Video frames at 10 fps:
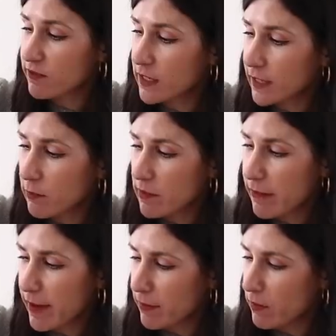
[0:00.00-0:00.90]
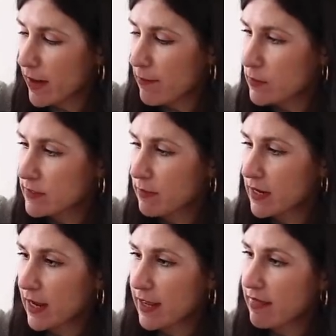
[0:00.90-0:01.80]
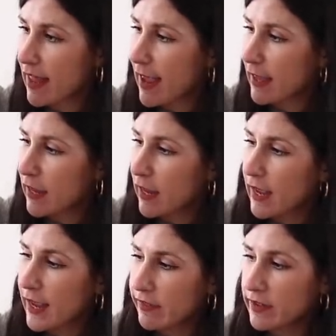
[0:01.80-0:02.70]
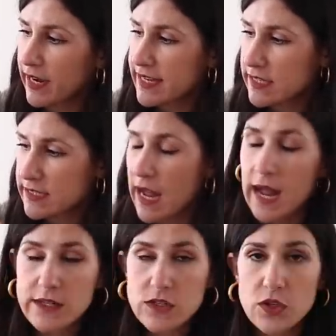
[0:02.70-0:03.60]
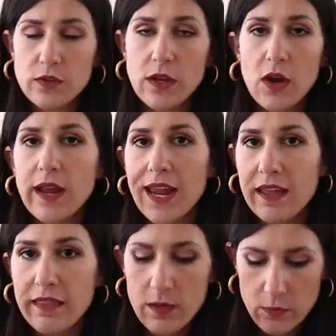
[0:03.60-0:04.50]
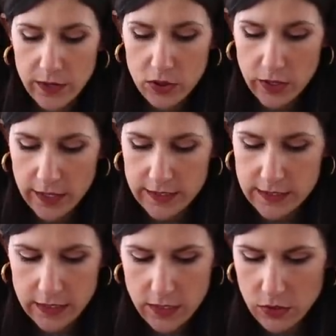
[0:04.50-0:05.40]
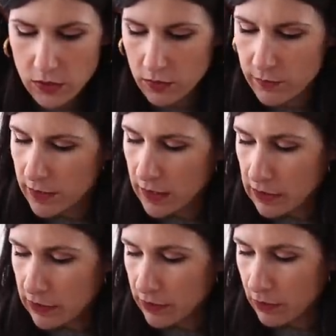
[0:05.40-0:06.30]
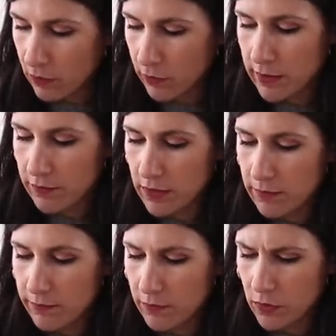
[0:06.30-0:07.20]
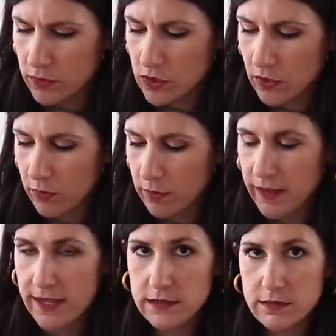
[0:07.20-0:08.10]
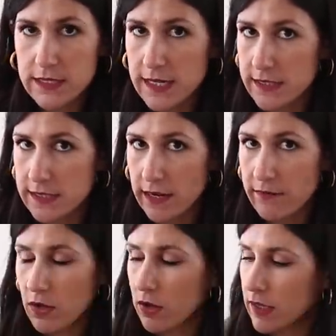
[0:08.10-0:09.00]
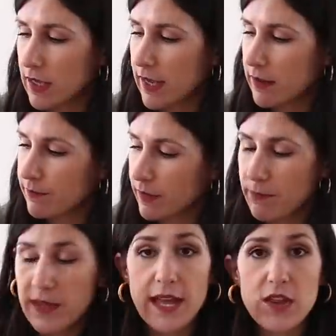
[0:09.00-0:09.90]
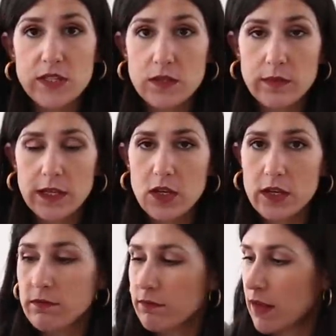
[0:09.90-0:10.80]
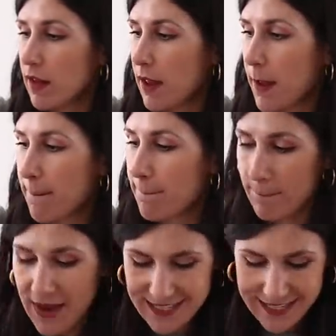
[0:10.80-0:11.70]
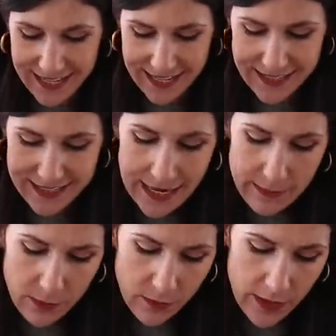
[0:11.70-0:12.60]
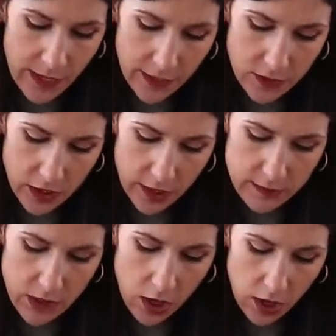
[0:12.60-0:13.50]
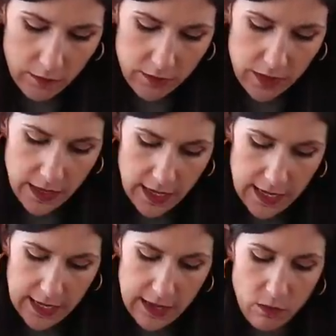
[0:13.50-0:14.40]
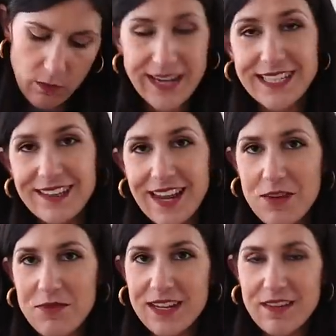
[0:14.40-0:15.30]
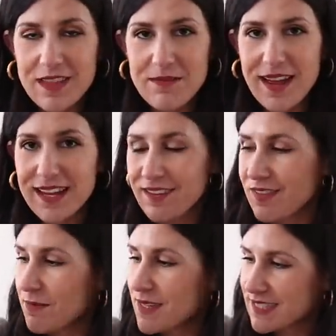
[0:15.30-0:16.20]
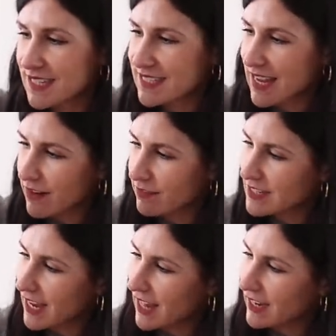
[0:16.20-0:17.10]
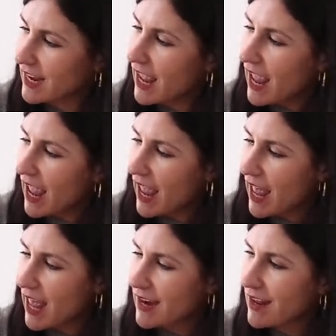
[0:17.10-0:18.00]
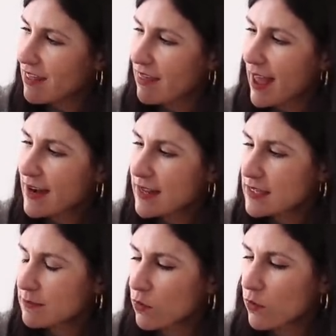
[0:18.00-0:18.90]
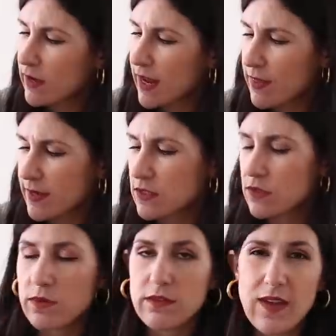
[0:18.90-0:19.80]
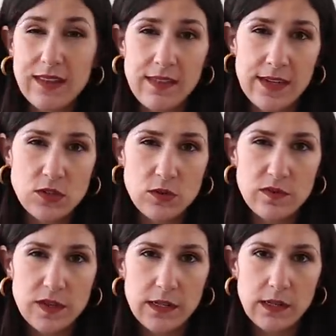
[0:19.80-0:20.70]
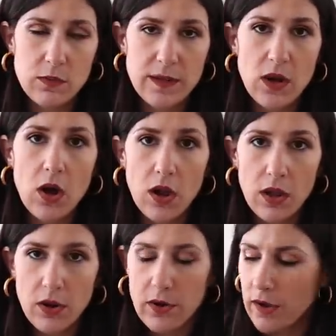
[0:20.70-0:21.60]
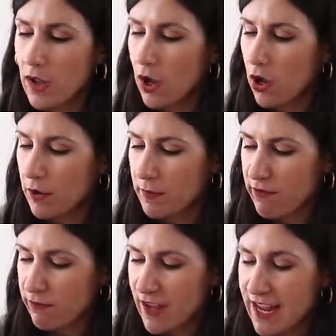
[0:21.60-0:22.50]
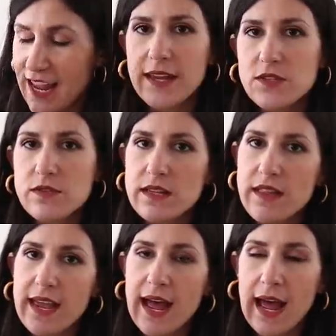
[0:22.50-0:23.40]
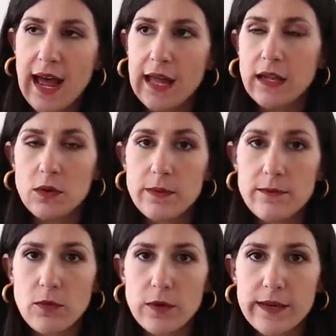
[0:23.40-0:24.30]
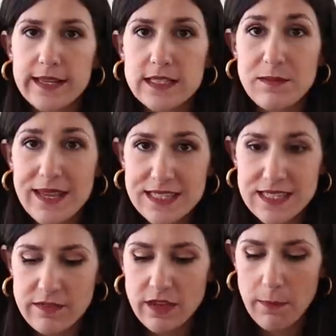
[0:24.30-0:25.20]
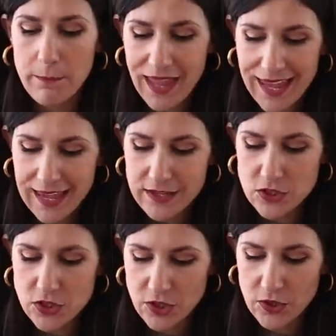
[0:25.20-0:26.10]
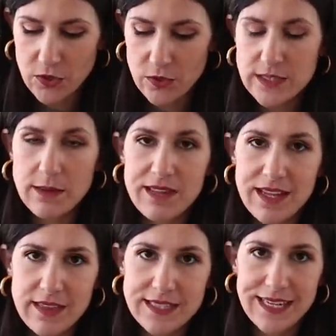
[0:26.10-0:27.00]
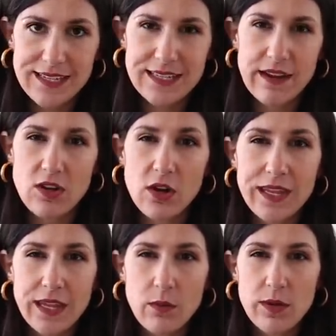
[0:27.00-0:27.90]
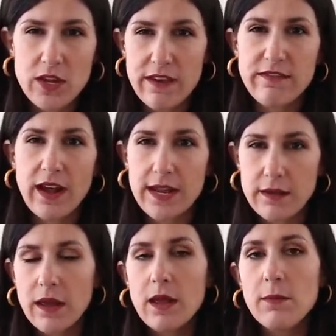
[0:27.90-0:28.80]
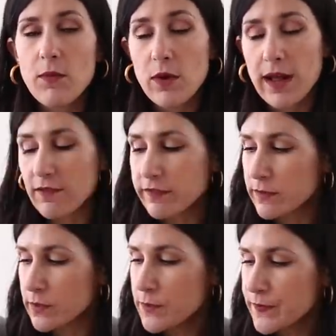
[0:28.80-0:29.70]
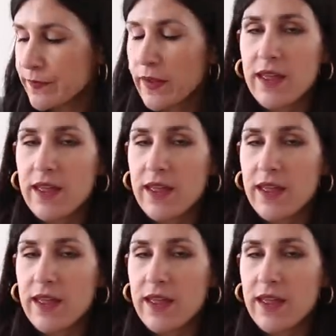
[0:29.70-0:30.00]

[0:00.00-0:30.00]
of a clean with a baby wipe or something like that uh, and the laces aren't too long either which is an issue with one of the or two of the pairs of sneakers that I've got here but yeah just a really good basic staple. In terms of the rating that I would give them, I give them a 6 out of 10 and that is more I think to do with the fact that they do feel a little bit hollow on my feet. I do think they are a little bit more expensive compared to some of the other sneakers that I've got here which I find more comfortable.